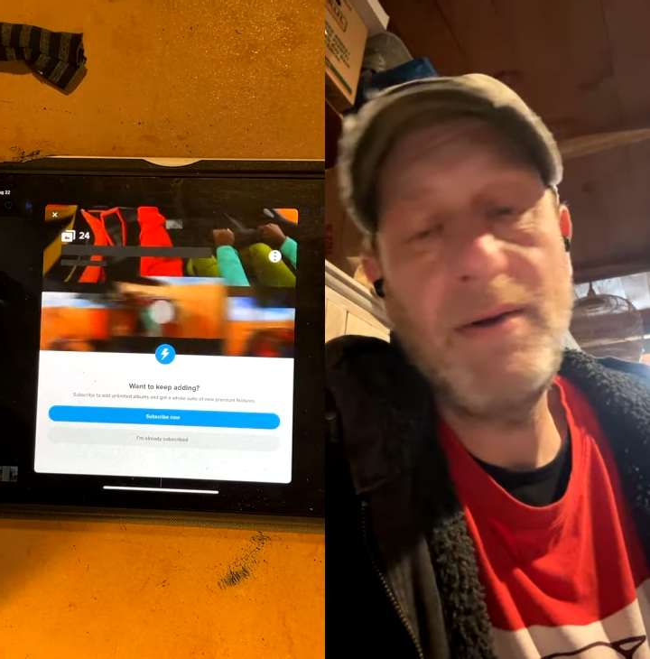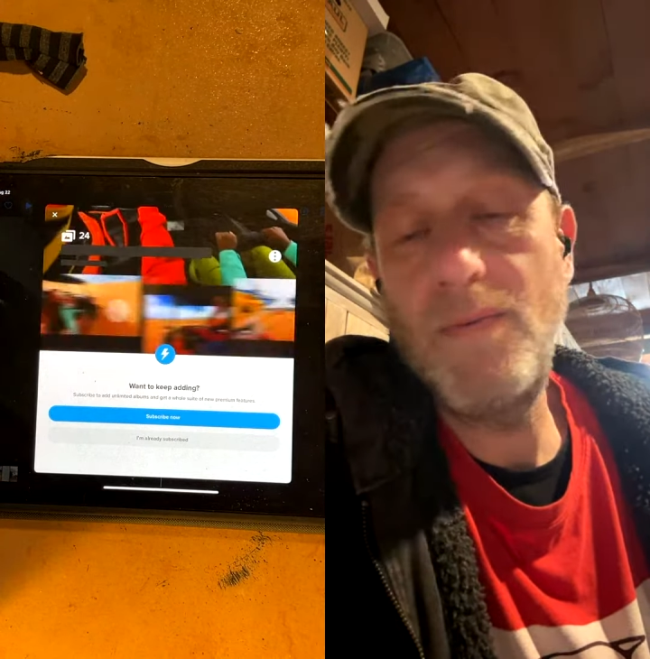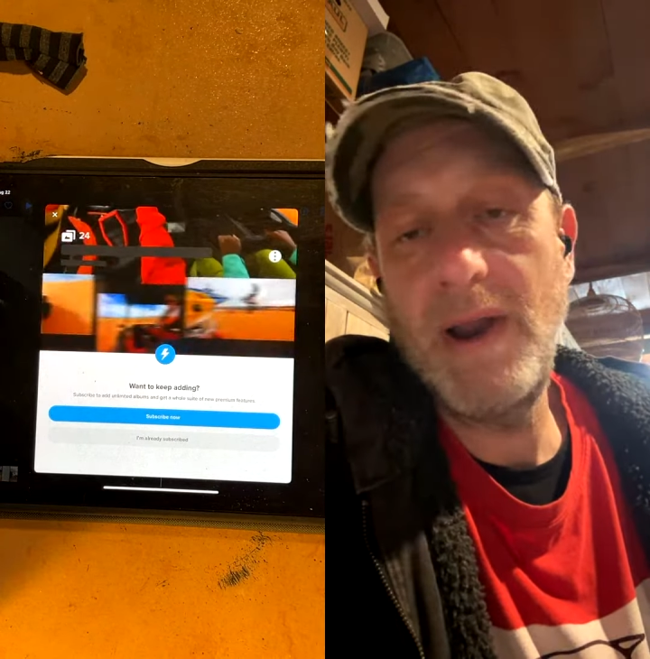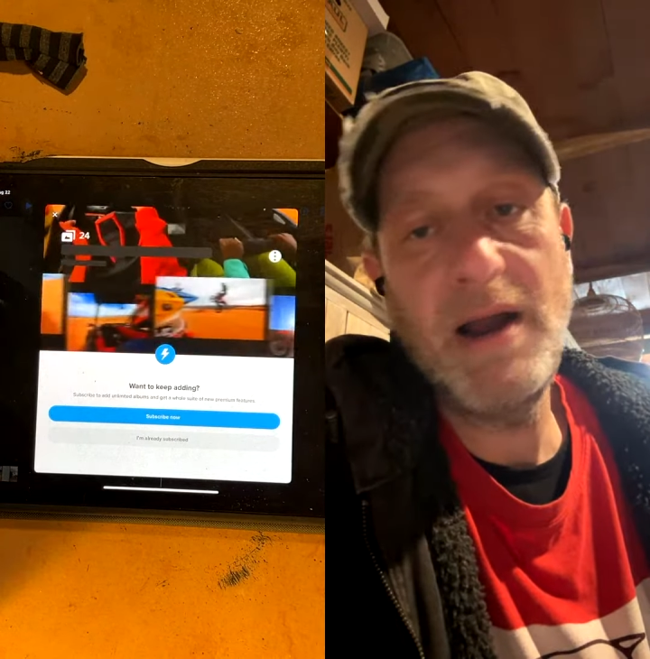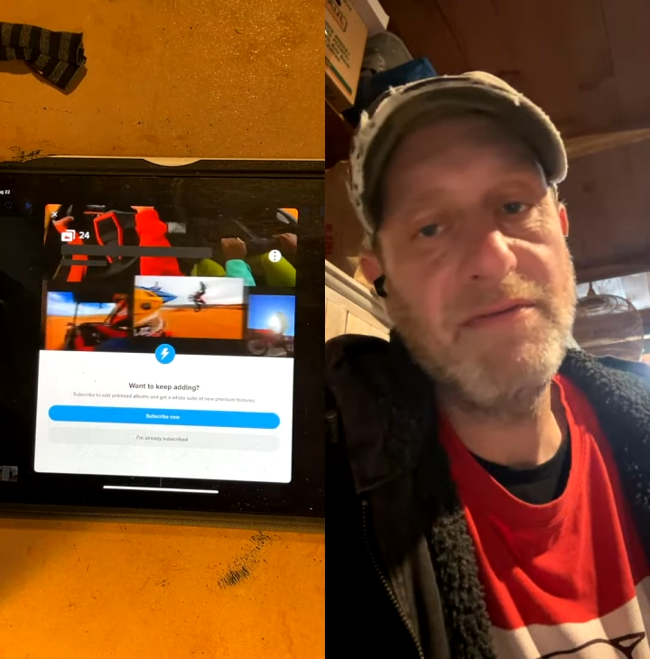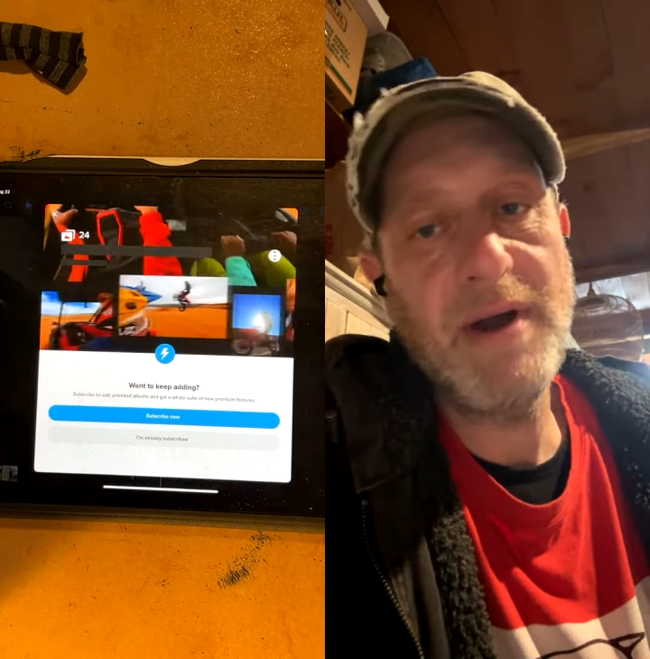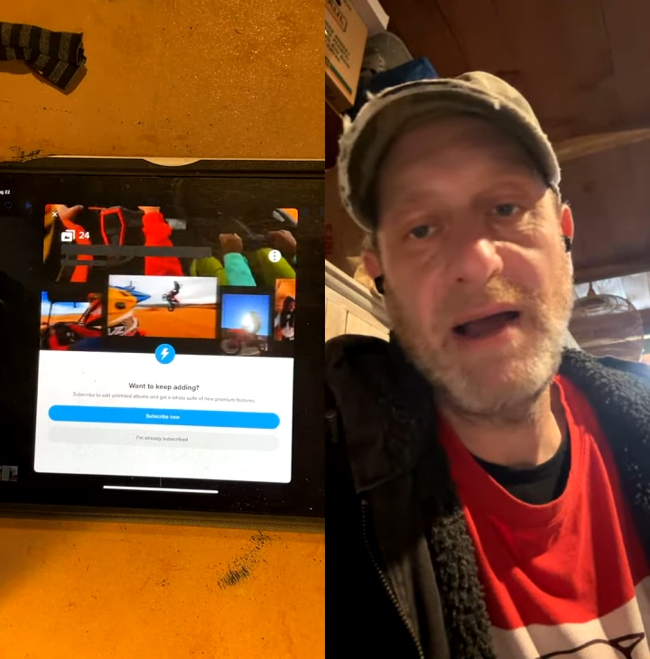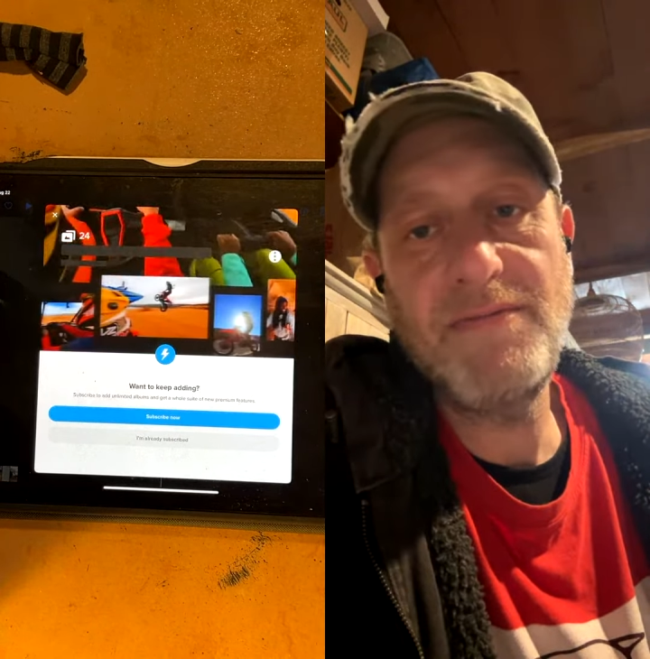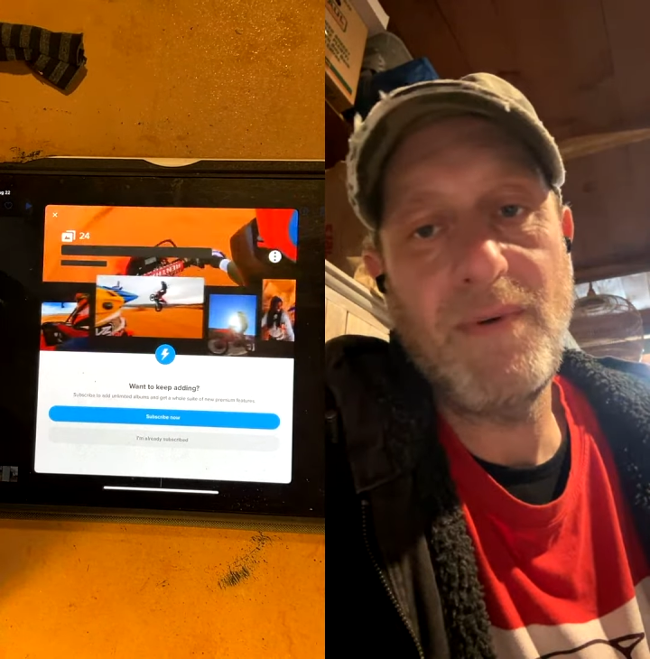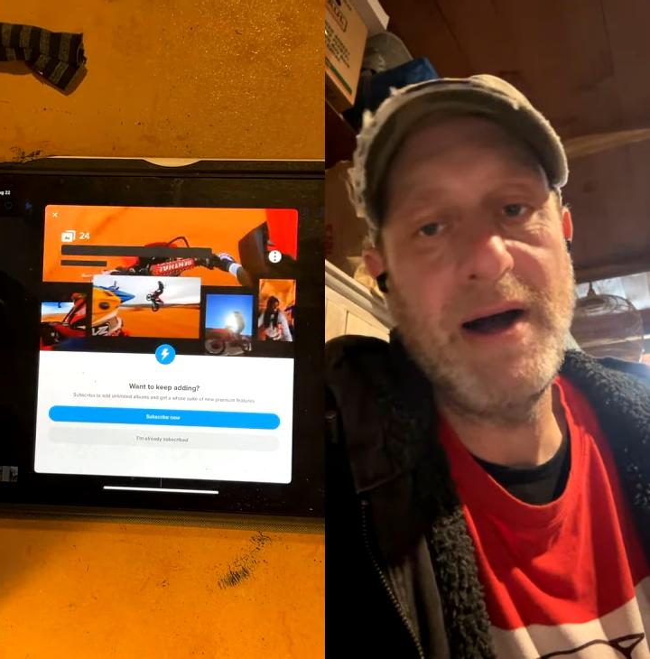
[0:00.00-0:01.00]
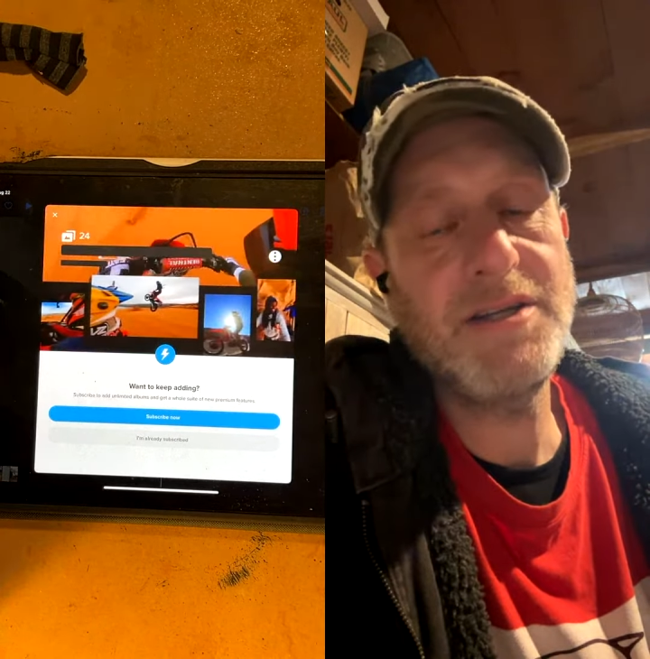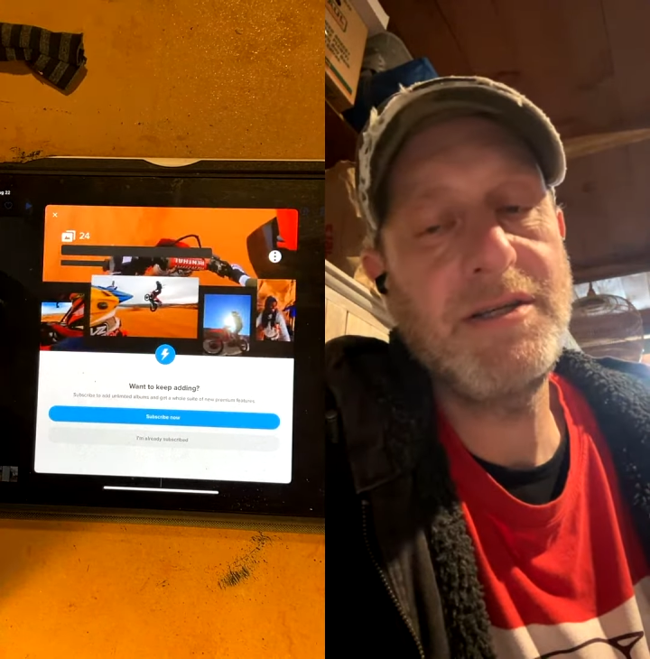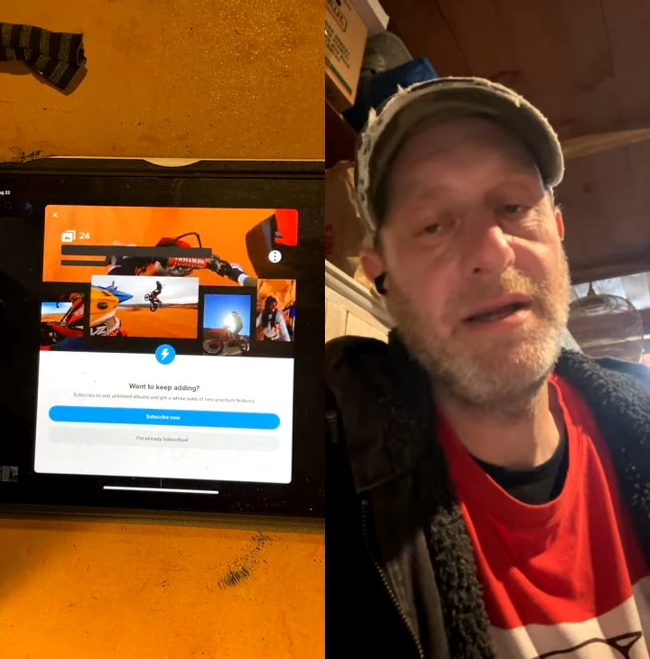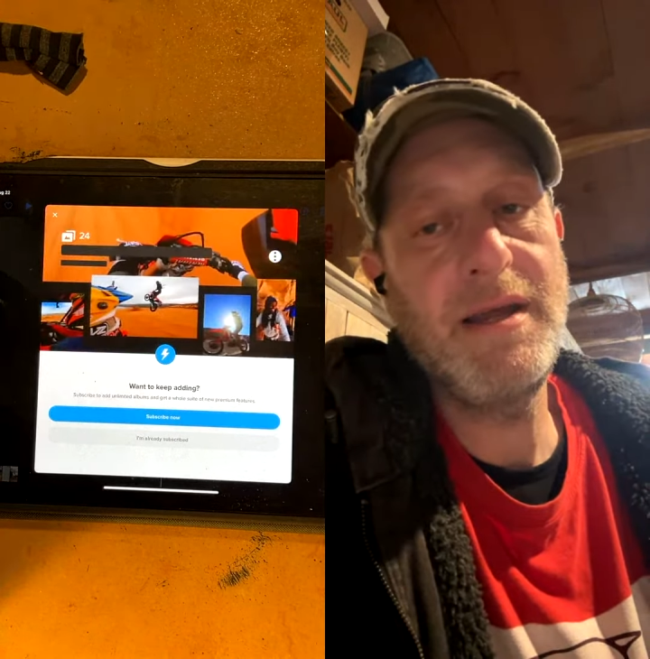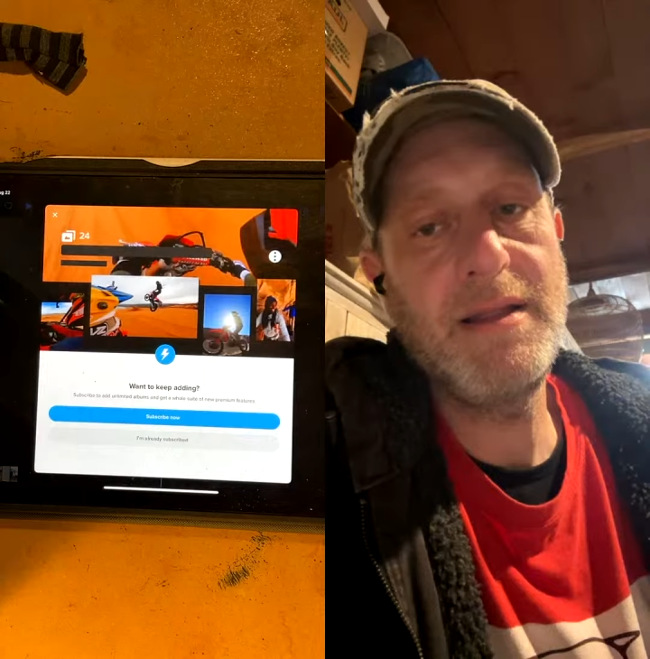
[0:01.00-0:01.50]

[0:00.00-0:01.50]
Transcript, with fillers: Whenever I've watched any,